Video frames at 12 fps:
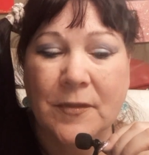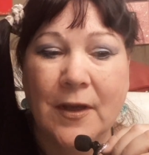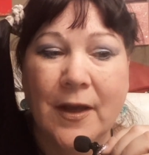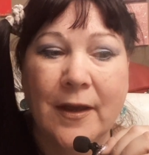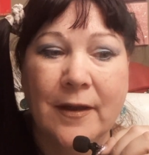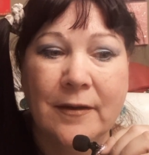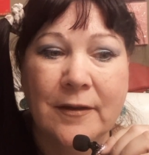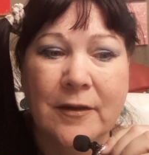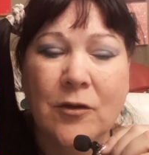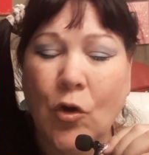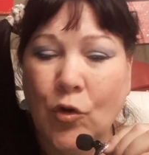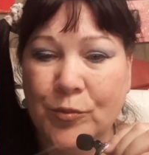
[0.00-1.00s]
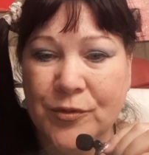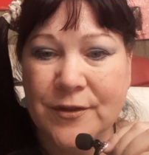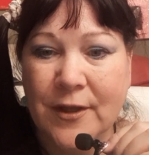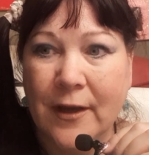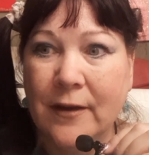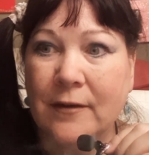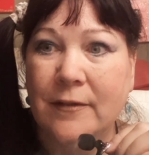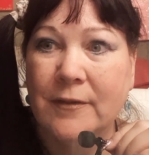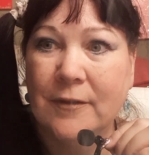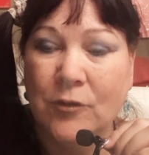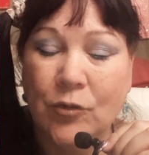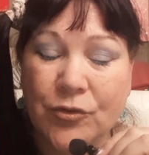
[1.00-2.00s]
And he
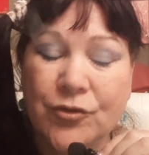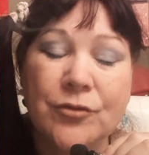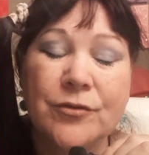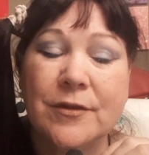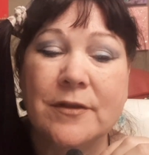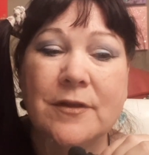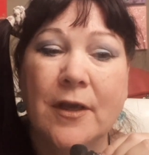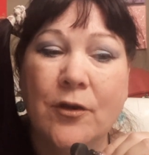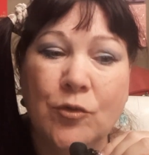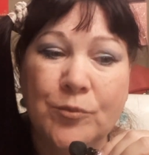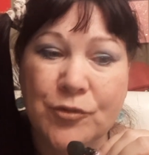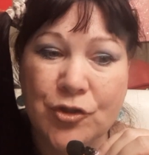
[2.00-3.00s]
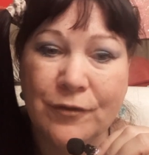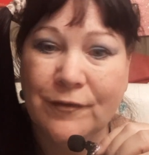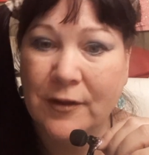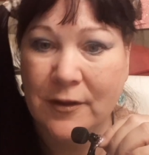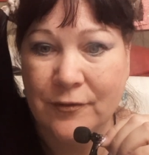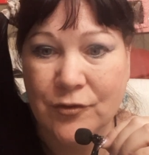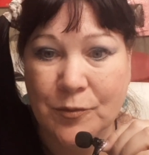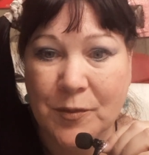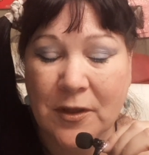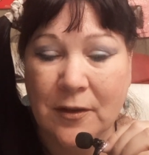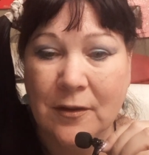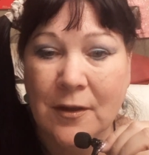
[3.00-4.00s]
also says, I hope she forgives
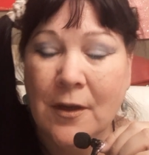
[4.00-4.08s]
me.